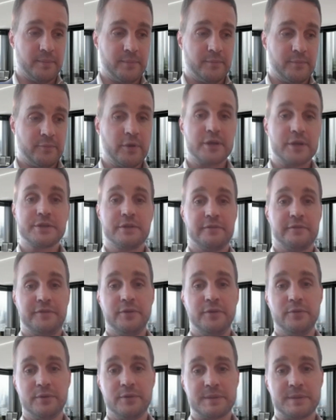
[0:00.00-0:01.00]
Russian
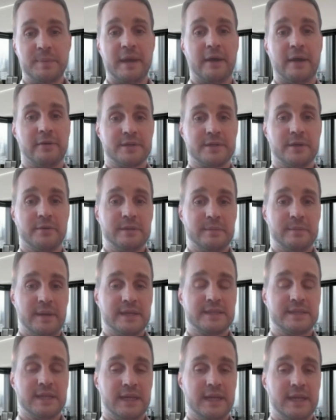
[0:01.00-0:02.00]
fuel to power its own
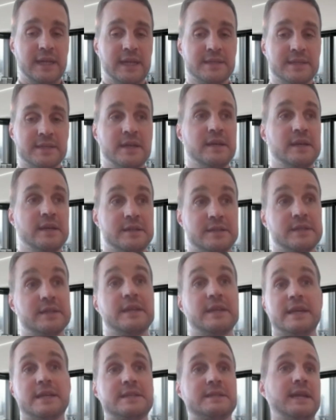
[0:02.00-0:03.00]
domestic needs, to
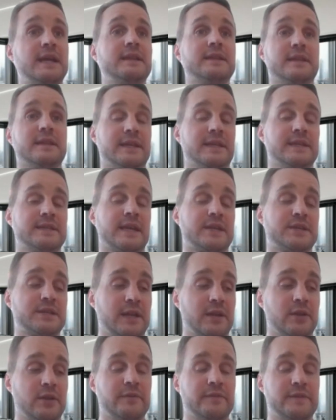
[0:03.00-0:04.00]
the extent that it's
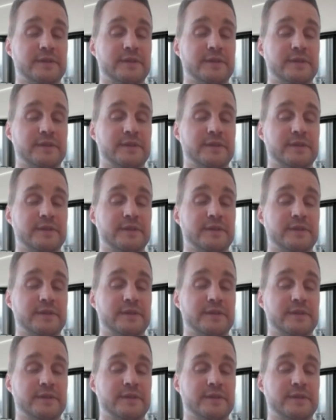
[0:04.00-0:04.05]
actually a lot of its